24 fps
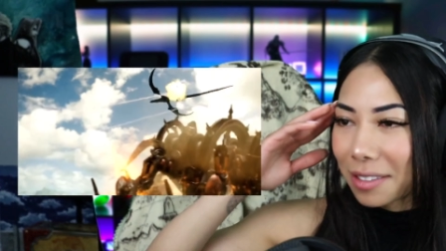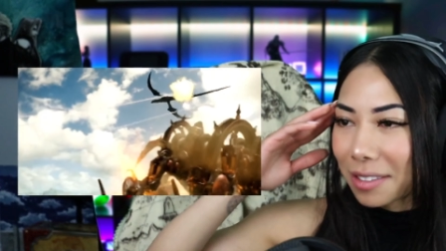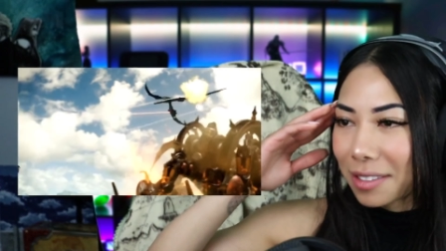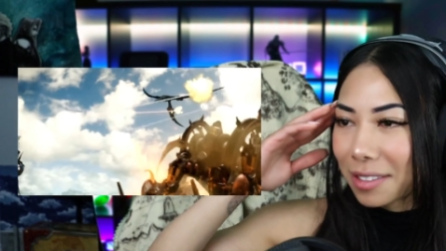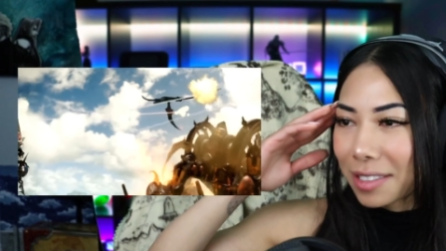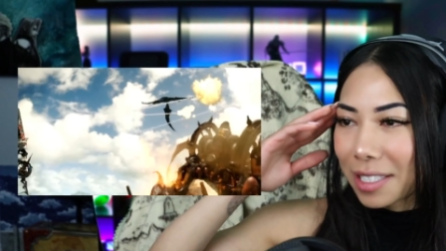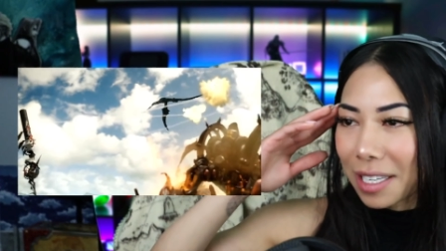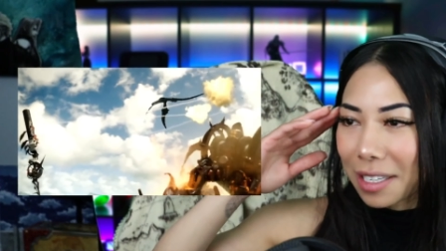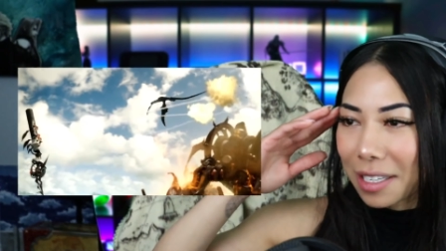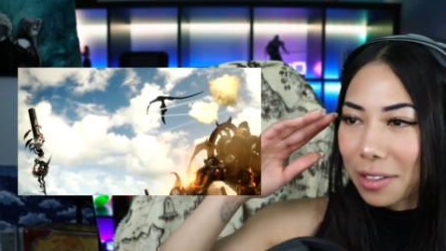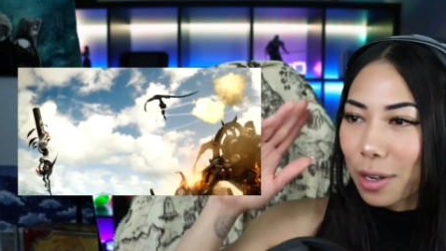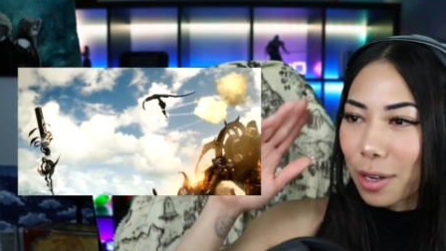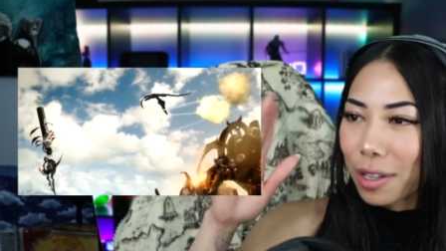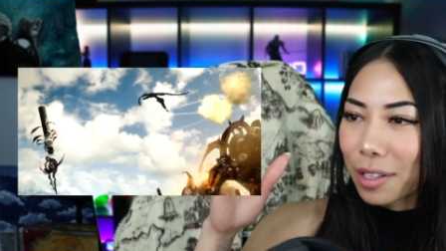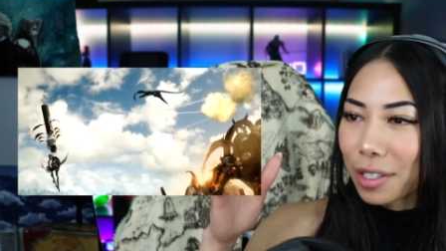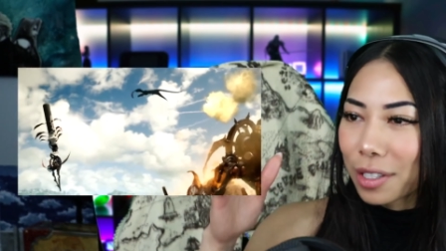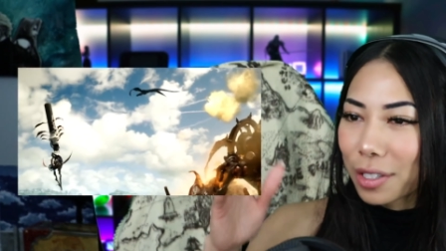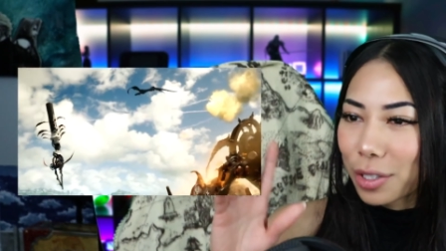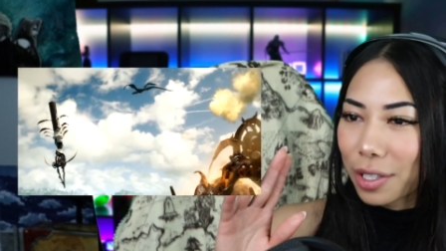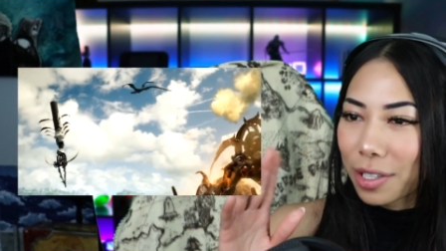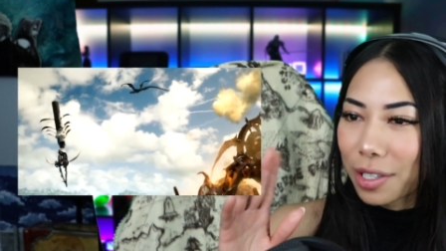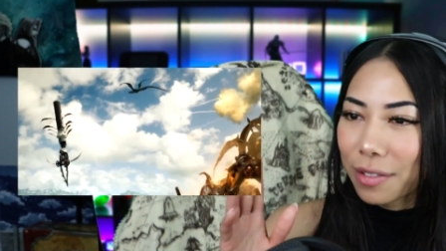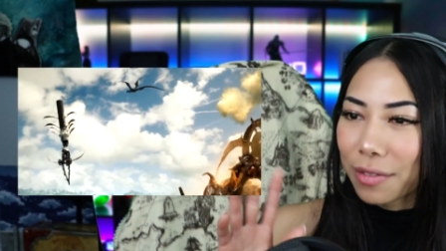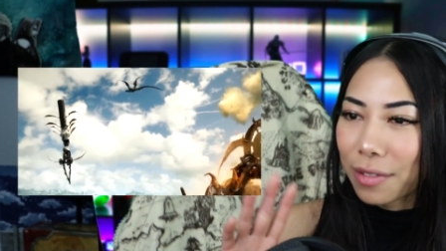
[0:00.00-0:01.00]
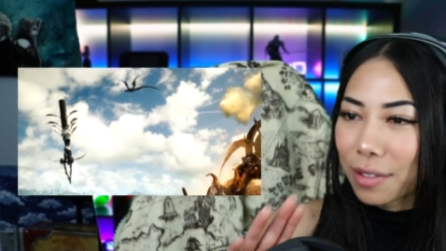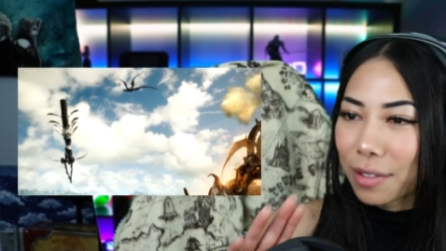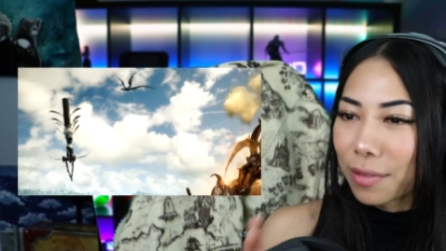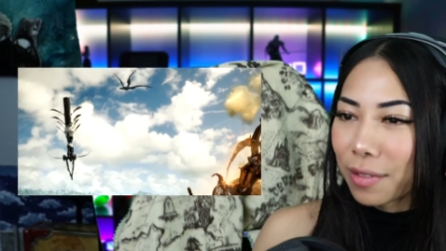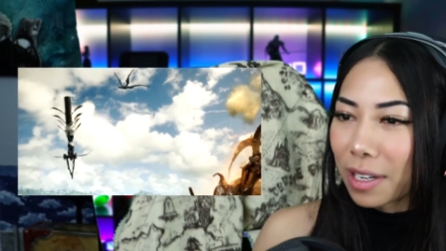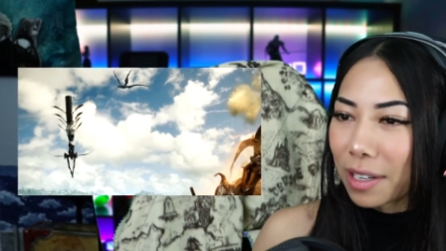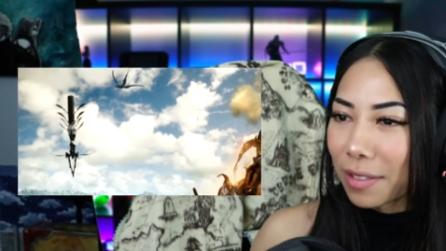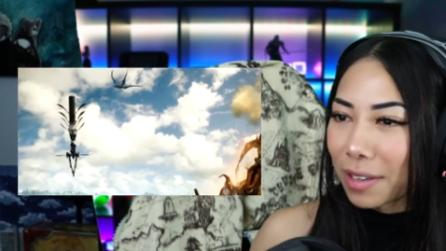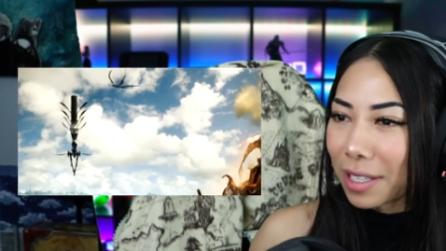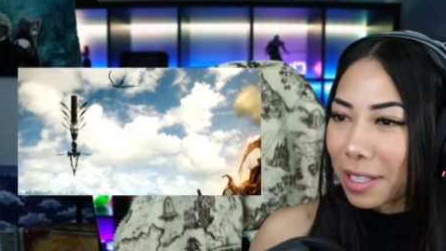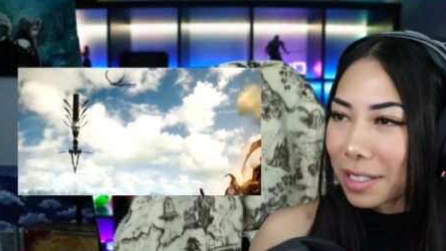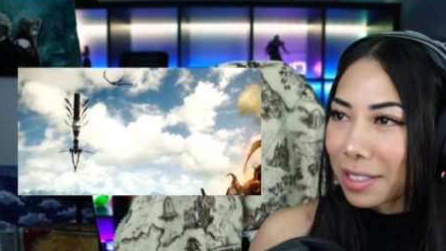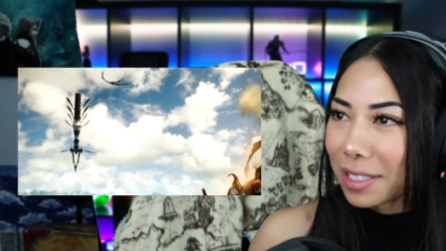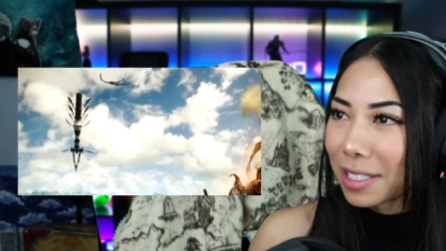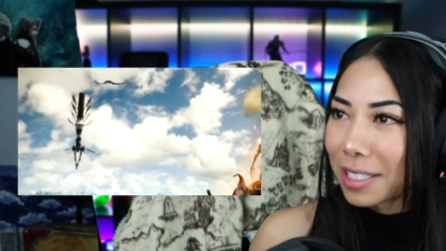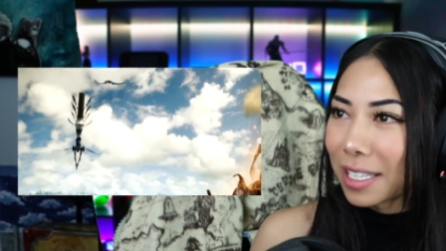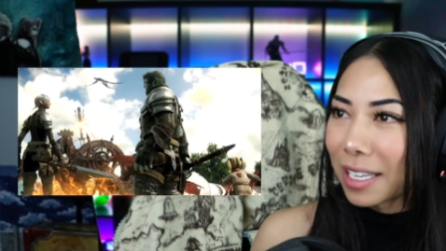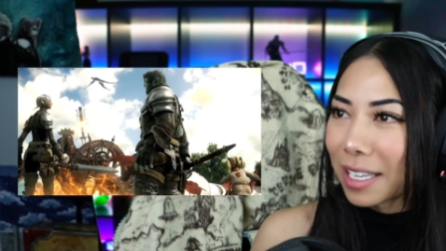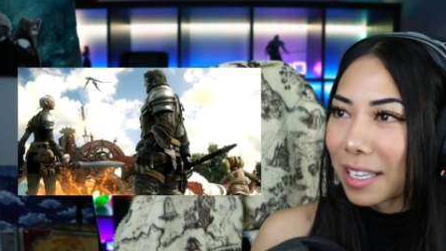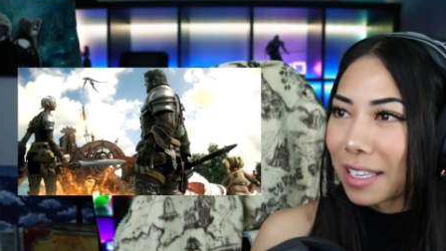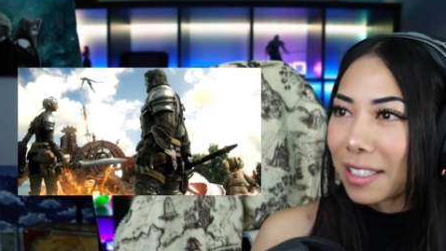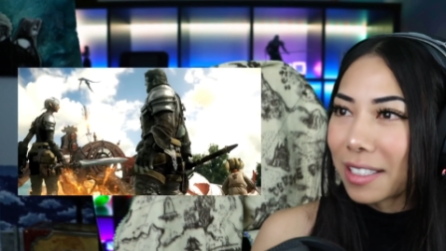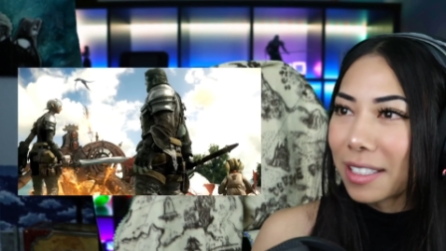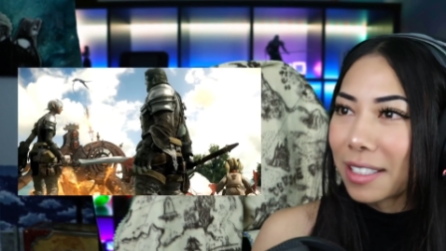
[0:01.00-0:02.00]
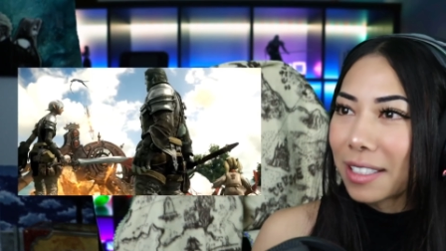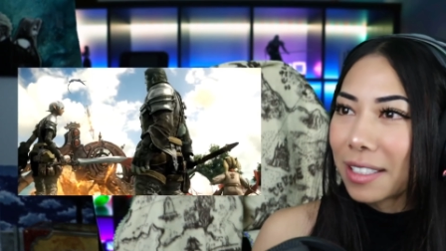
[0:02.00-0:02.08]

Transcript: technology from Final Fantasy X.